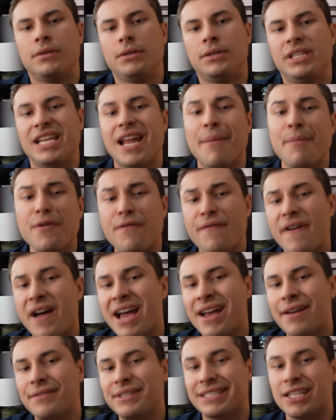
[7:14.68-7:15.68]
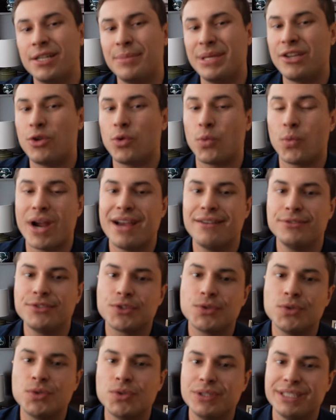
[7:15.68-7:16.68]
Number 5 is going to be ground
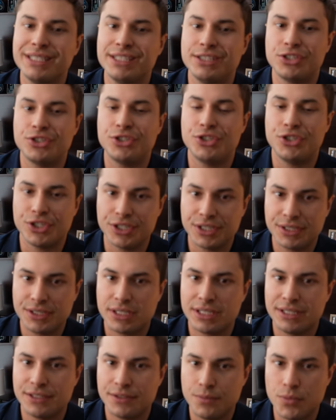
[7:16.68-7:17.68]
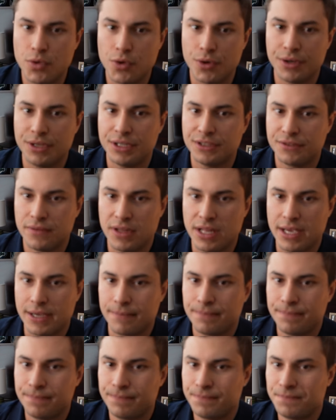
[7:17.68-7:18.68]
school is just as important as
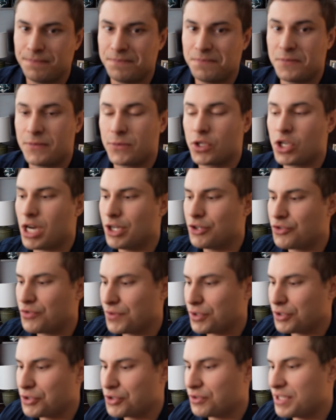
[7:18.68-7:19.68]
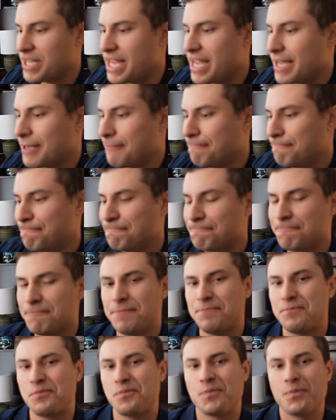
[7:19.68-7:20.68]
flying. Controversial take,
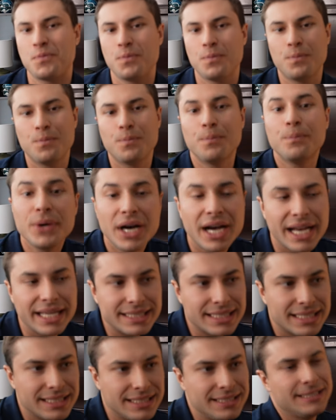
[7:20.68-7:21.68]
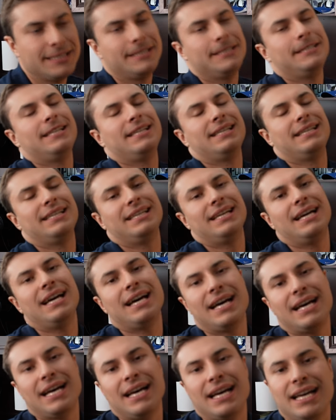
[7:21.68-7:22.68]
but
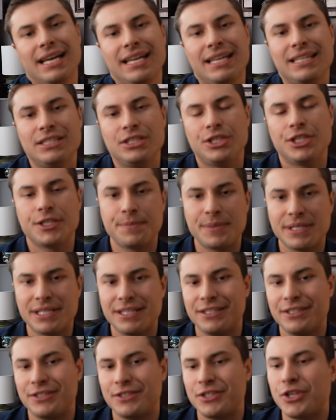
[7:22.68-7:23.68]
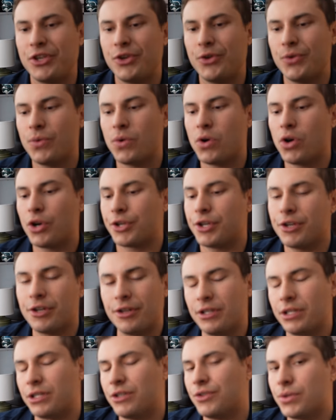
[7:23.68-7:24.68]
just because you are good
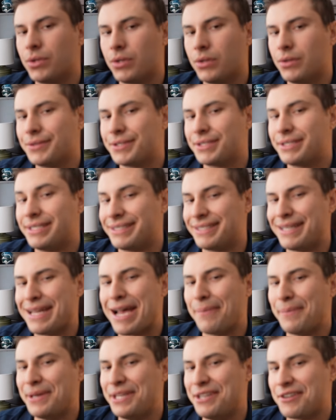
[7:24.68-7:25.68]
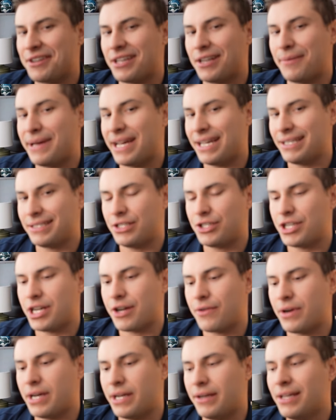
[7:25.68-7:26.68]
on the controls does not mean you're going to pass a
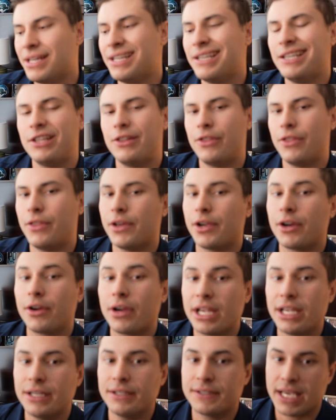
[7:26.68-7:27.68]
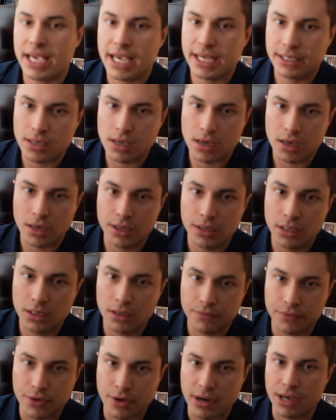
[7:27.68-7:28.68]
check ride. There is a ton
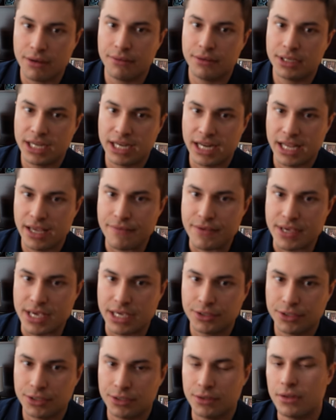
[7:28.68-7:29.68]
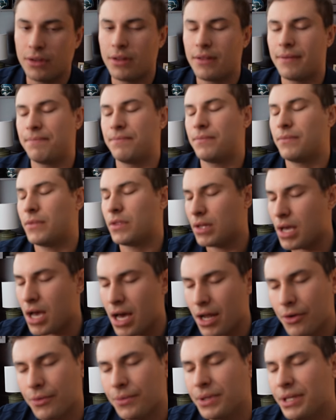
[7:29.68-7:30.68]
of ground in aviation.
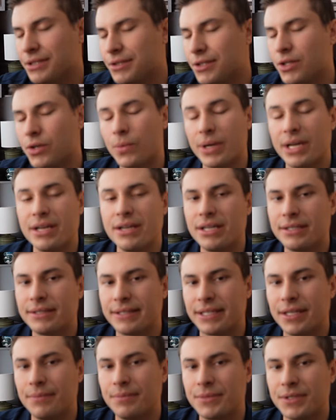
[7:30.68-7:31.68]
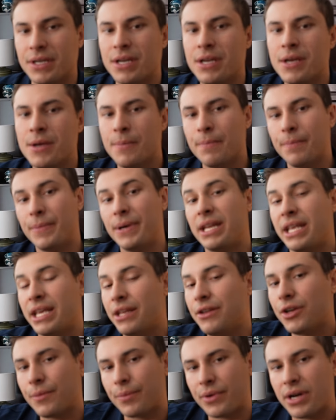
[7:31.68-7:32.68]
Not only is there written exams, but
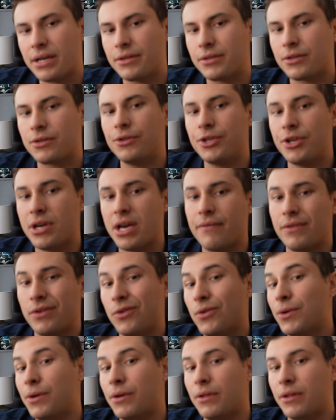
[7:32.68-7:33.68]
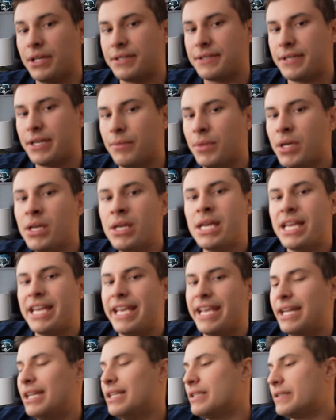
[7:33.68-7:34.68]
in your practical you have an oral exam.
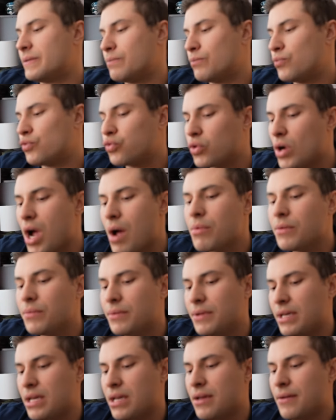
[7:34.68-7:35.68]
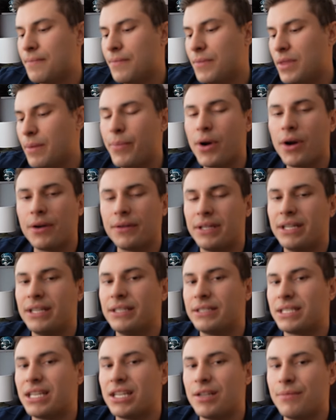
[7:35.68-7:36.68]
It is probably the part that
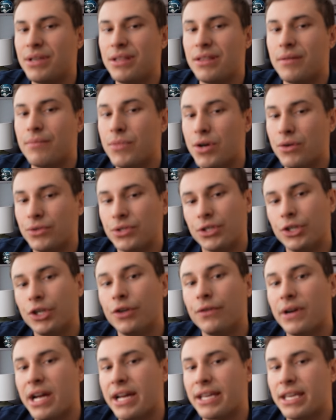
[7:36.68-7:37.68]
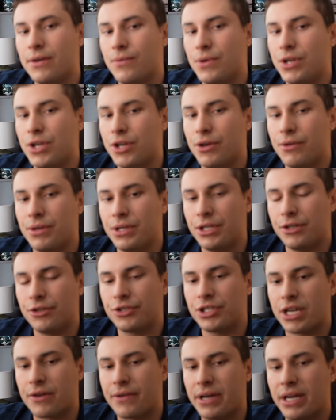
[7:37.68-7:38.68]
is going to be the most nerve-wracking when you go into your
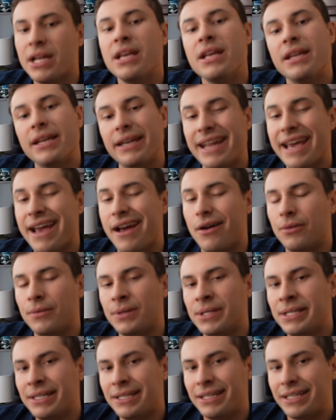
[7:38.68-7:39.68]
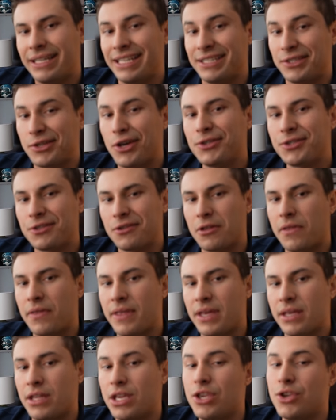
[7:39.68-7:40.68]
check ride. Now, it's also the
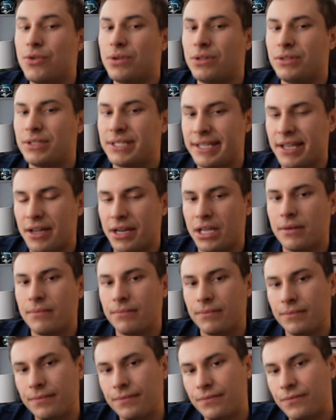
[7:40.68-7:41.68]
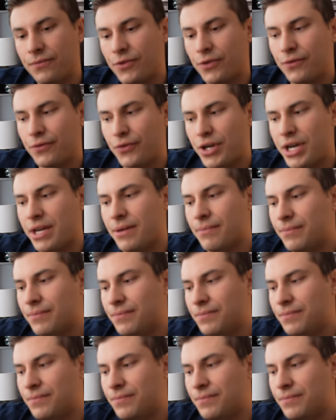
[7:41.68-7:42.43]
thing that you can study for free.